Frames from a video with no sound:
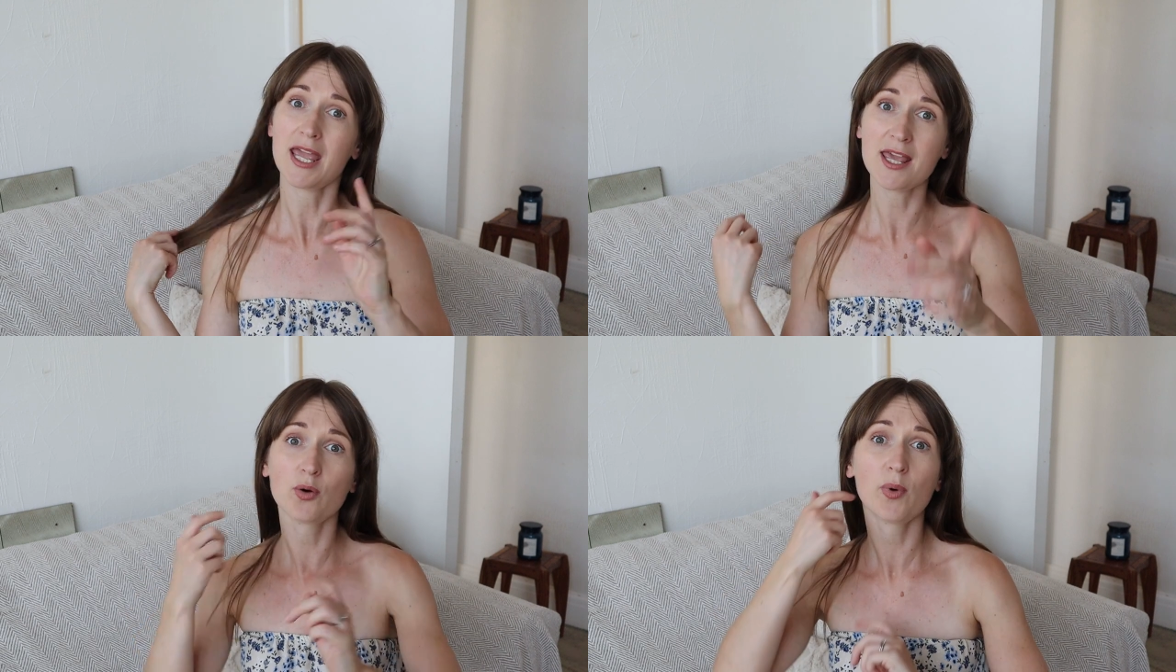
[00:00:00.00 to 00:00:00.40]

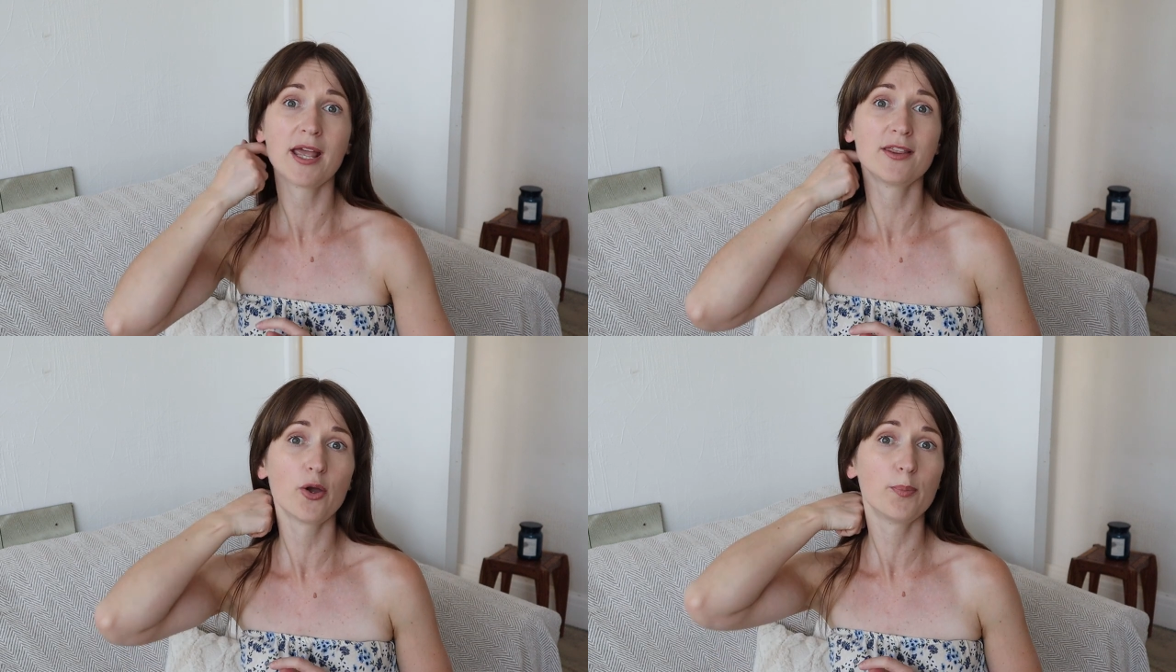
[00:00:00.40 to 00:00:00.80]
Either
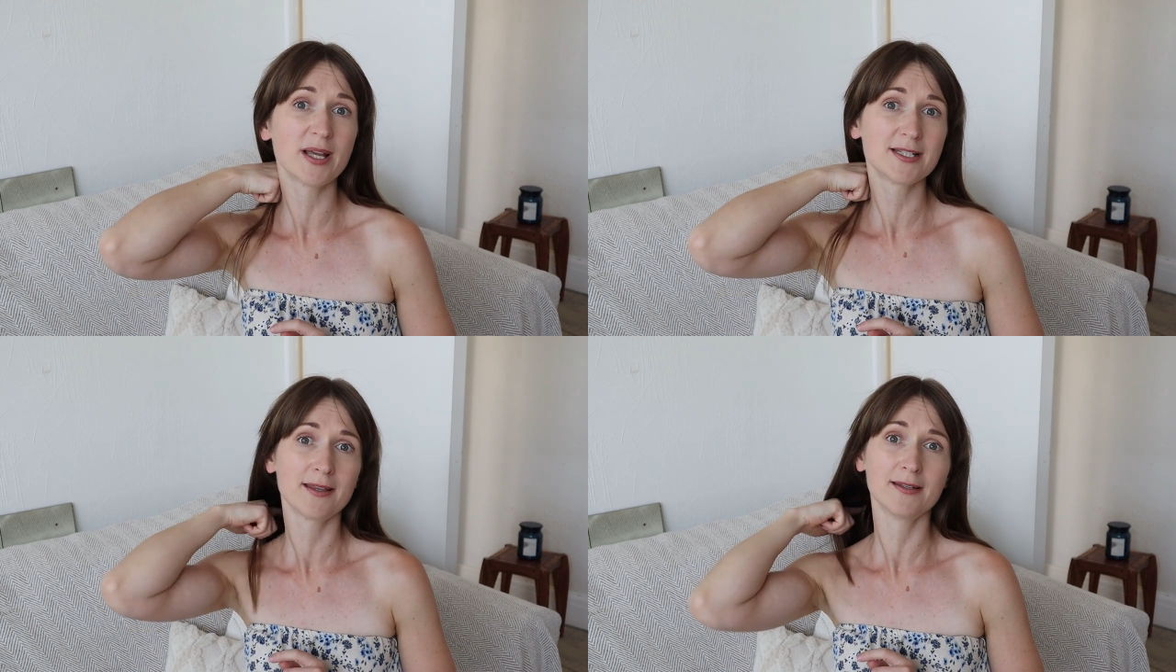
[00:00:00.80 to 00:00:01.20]
way though,
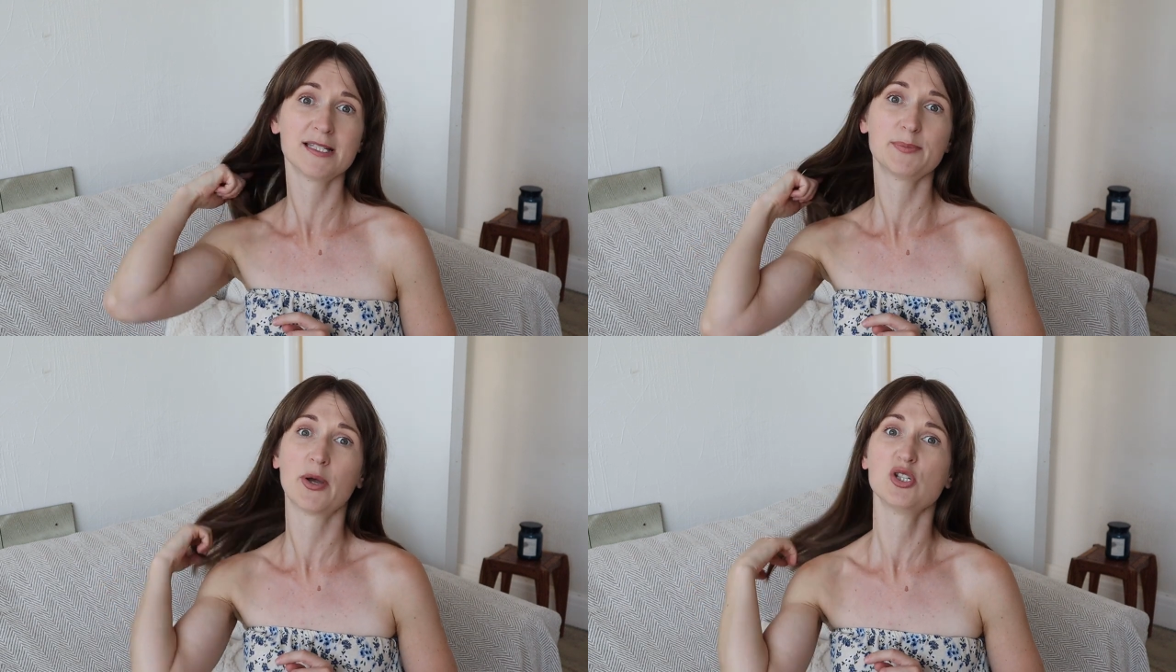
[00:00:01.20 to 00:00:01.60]
better than
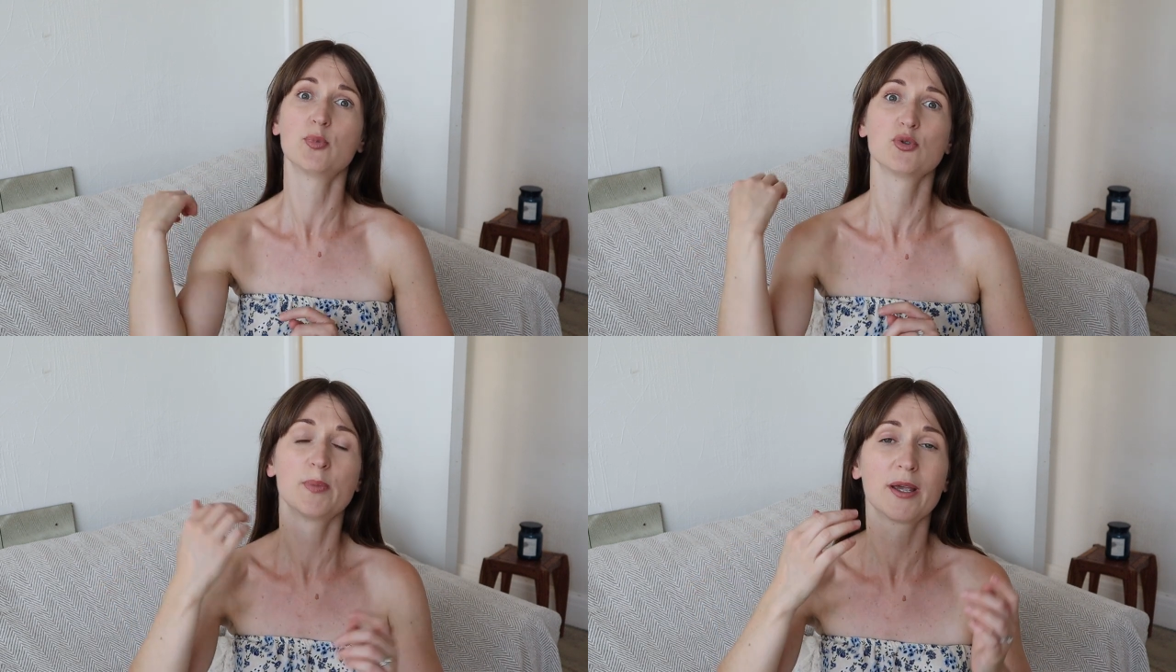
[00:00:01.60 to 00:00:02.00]

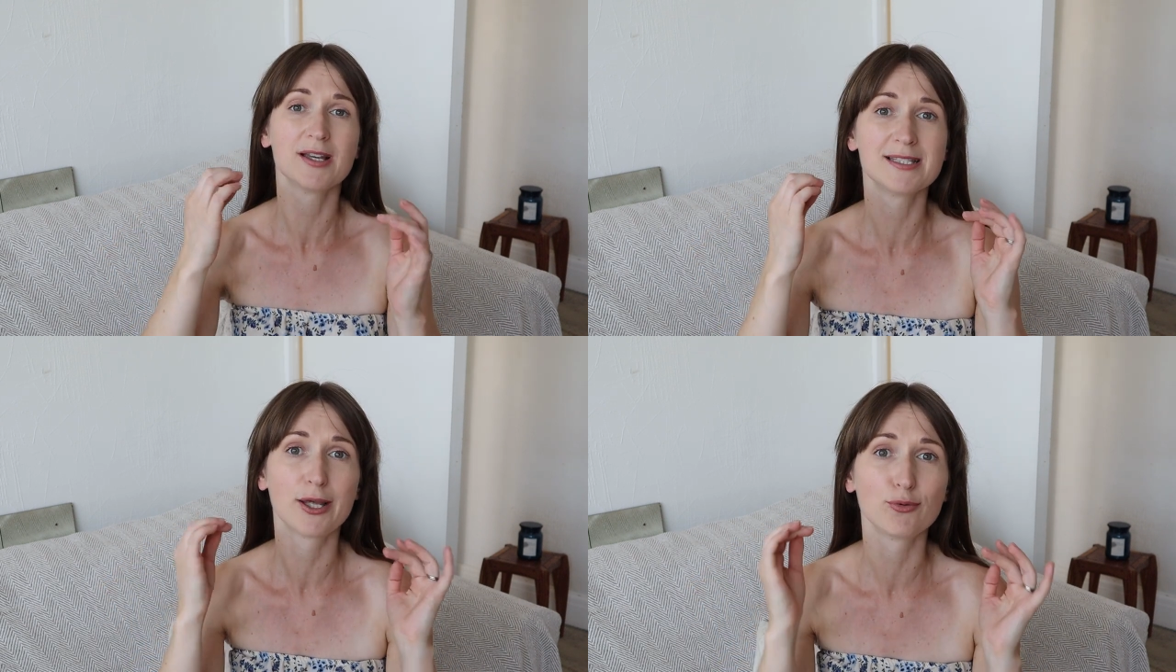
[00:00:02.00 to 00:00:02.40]
disposables
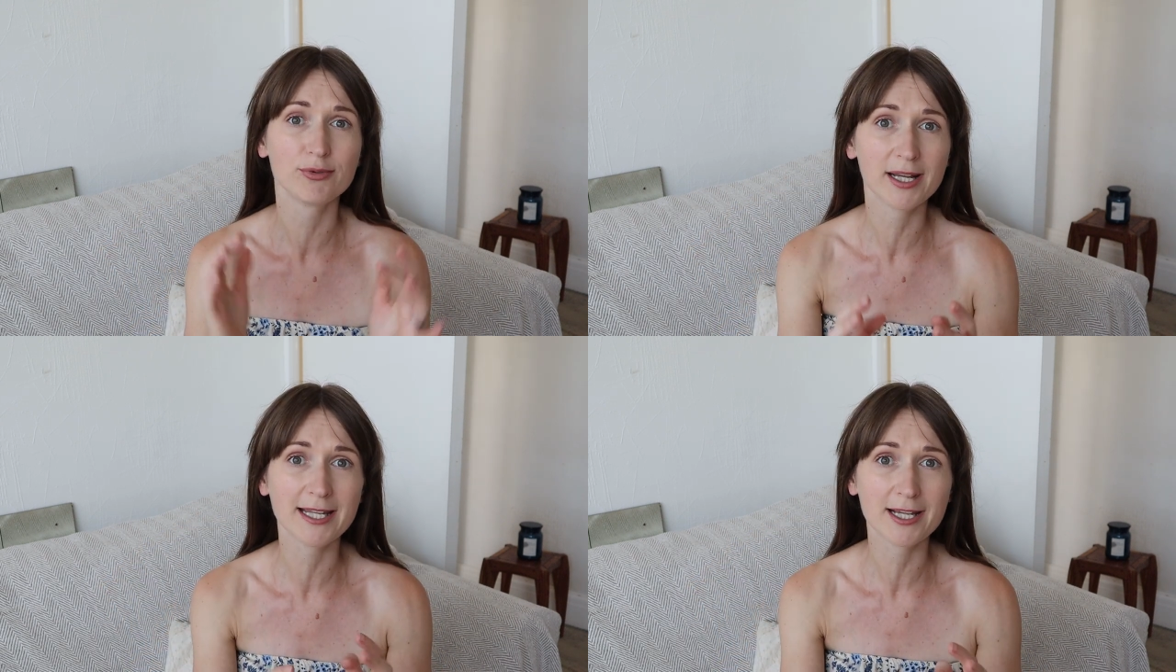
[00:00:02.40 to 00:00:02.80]
because they're
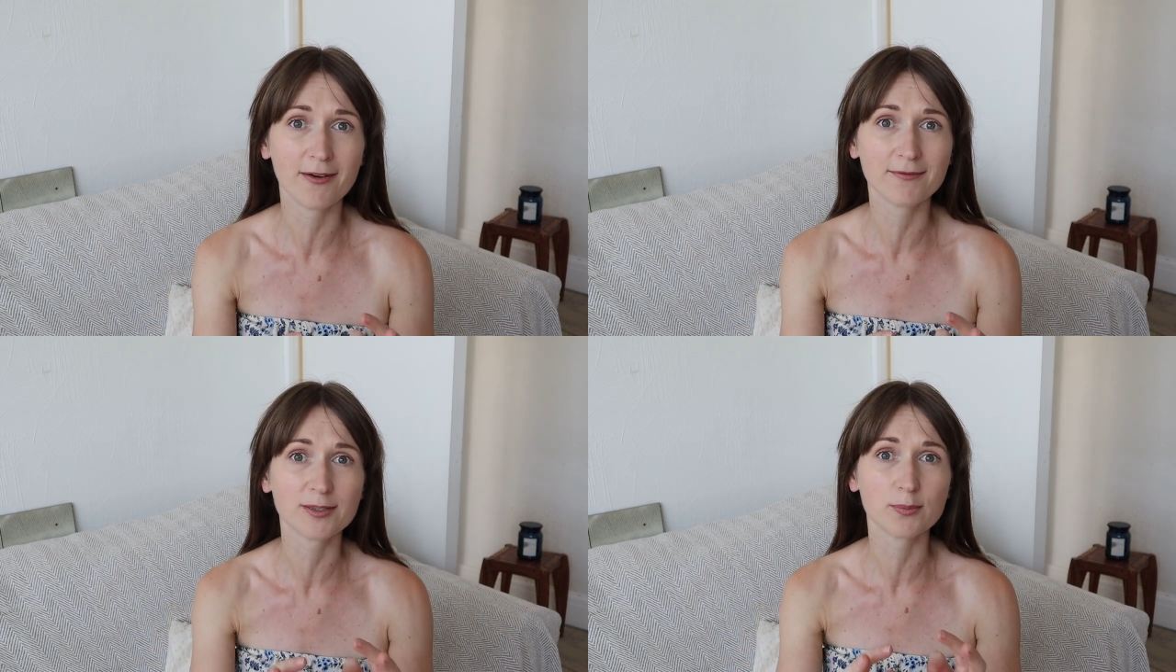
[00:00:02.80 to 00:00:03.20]
really
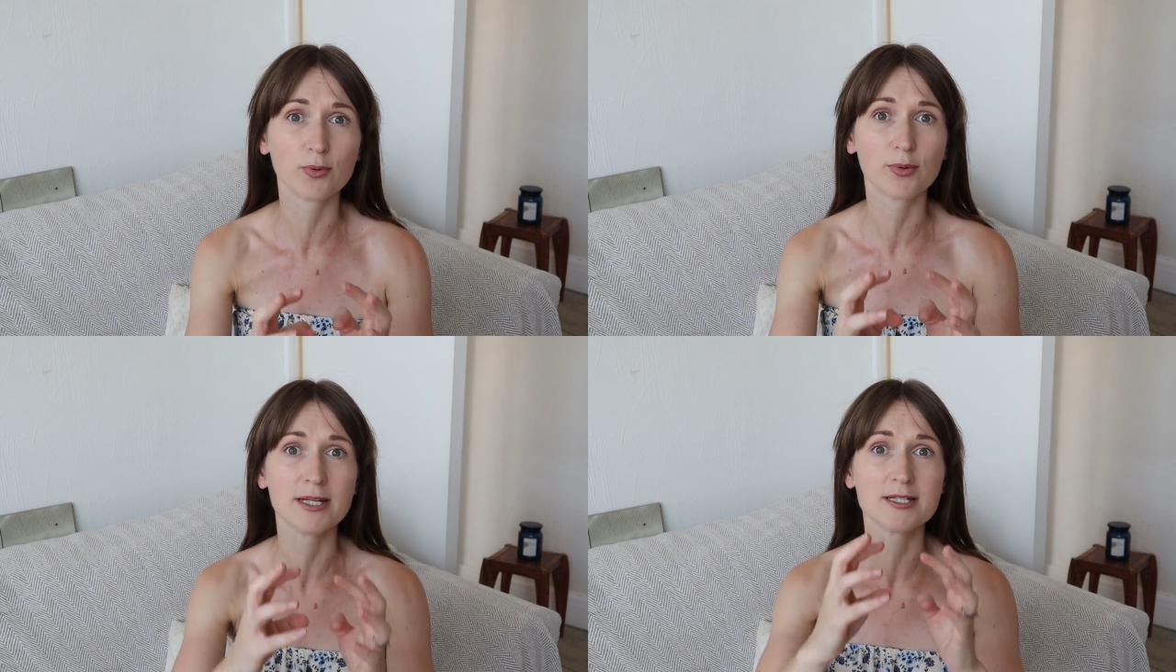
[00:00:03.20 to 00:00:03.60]

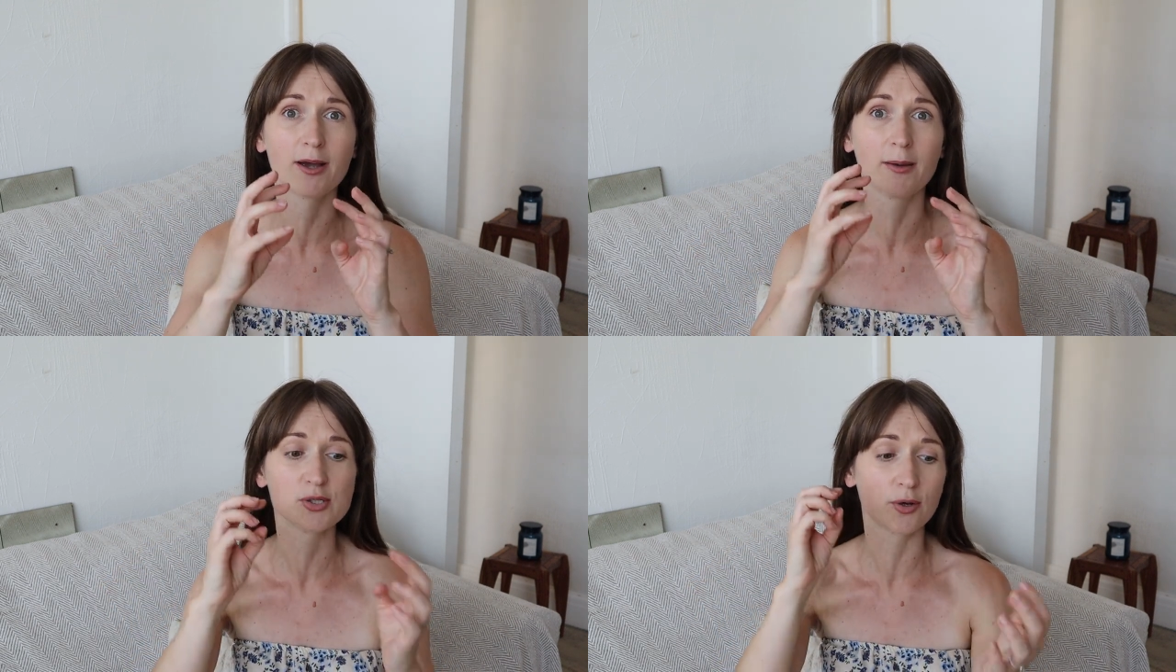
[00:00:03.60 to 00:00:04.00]
comfortable in
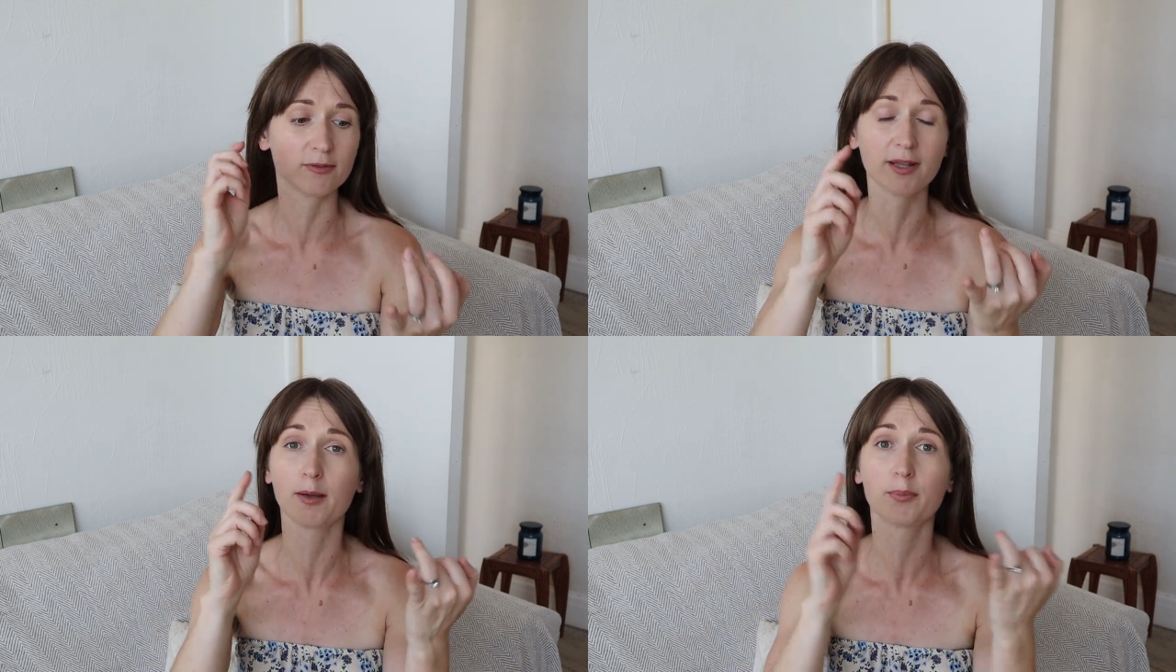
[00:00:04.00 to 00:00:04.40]
terms
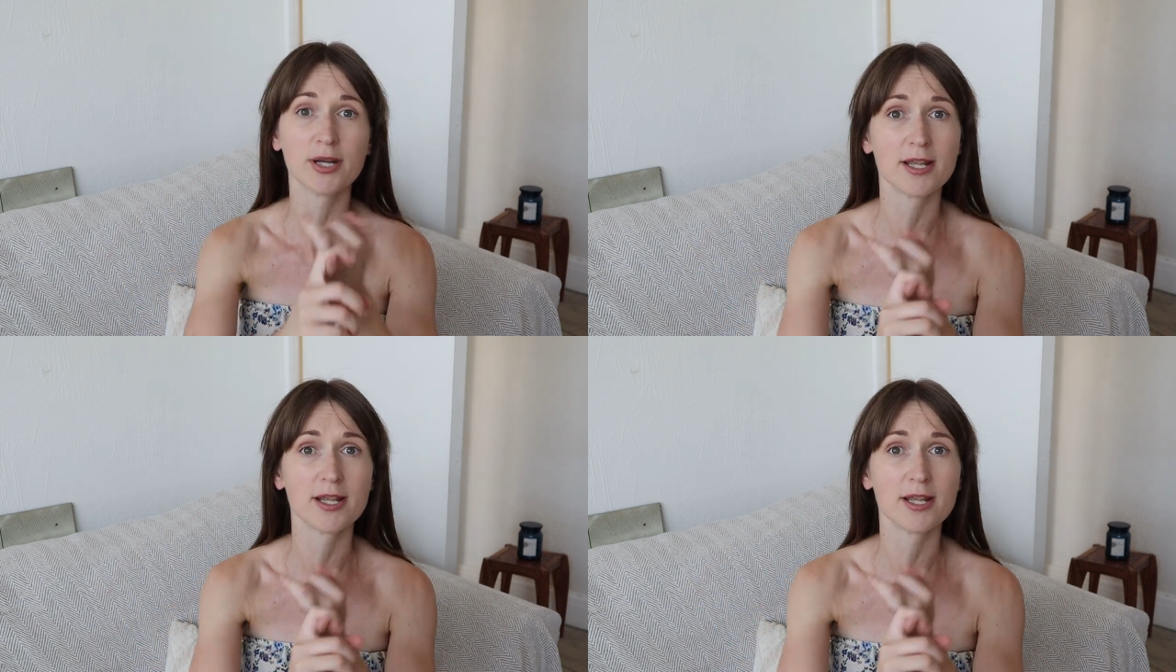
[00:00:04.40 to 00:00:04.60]
of like